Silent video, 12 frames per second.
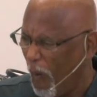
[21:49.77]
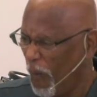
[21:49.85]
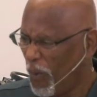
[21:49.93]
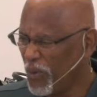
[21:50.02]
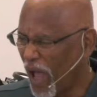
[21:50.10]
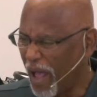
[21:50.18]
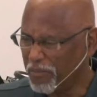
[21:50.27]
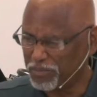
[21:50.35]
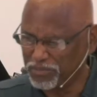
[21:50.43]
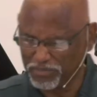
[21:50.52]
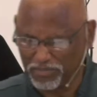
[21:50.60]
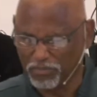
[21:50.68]
Ooh, I,
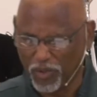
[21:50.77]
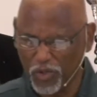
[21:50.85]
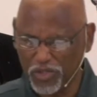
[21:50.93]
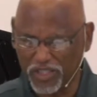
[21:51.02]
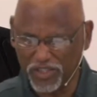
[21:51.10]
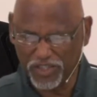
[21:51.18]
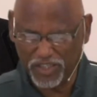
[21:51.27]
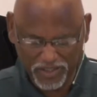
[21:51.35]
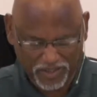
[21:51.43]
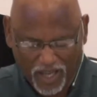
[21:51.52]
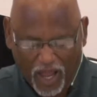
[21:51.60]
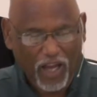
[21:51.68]
mercy,
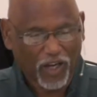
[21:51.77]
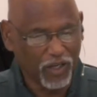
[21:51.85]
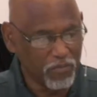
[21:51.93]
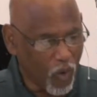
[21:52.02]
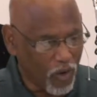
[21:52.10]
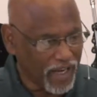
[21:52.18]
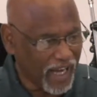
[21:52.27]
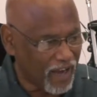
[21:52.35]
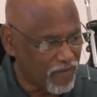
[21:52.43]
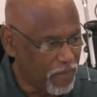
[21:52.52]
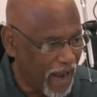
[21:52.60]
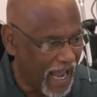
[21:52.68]
Jesus. Good morning,
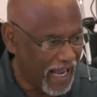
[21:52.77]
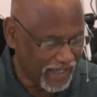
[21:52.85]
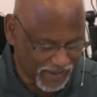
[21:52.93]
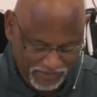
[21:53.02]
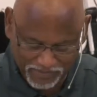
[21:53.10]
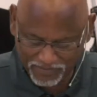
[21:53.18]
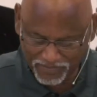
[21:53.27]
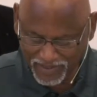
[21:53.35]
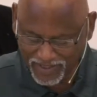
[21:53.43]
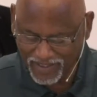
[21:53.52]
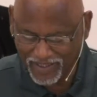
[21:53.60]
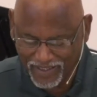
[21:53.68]
everybody. Good morning.
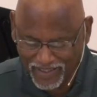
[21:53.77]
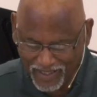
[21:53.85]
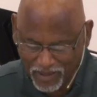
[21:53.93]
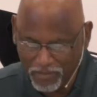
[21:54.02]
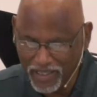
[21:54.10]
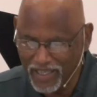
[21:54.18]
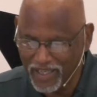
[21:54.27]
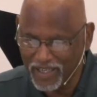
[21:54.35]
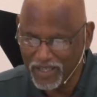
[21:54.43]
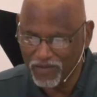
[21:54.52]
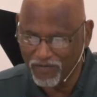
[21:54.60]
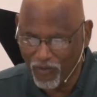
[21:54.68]
Let me hear
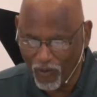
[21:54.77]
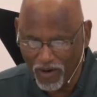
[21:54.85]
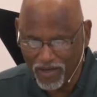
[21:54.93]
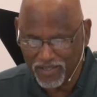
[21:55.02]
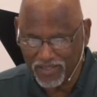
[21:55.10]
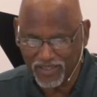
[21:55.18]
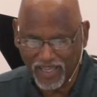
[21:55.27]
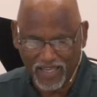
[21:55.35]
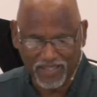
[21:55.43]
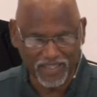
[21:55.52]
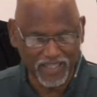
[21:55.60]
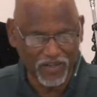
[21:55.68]
your voices. I
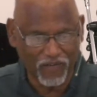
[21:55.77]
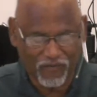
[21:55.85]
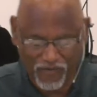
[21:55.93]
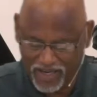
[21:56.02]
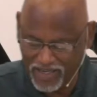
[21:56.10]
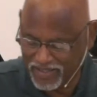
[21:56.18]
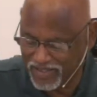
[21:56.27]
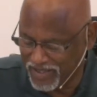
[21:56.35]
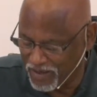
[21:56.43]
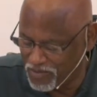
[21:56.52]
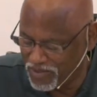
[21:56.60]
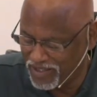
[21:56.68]
see your faces.
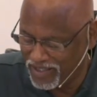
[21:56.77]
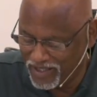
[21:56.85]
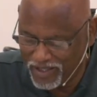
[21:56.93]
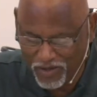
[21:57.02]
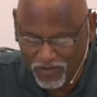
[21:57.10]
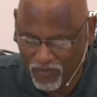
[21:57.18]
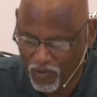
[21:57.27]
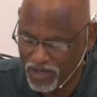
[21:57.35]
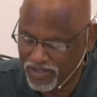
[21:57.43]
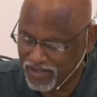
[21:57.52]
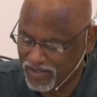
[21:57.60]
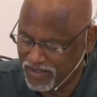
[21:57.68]
I want to hear your
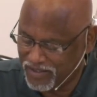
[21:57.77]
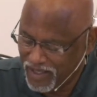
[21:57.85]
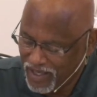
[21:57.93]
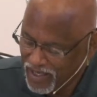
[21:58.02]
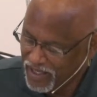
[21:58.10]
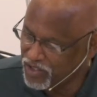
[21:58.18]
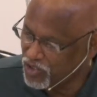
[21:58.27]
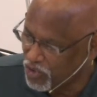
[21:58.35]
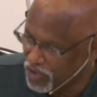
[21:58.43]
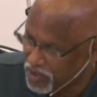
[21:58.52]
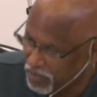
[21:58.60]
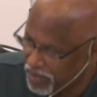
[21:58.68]
voices. It's
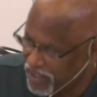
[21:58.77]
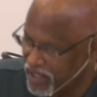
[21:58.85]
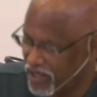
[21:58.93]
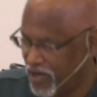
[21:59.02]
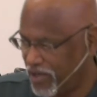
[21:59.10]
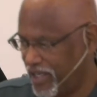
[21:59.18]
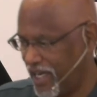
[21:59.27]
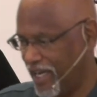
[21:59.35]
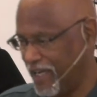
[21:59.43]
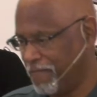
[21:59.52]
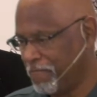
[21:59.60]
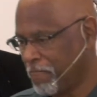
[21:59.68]
good to be here
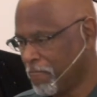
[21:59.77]
today.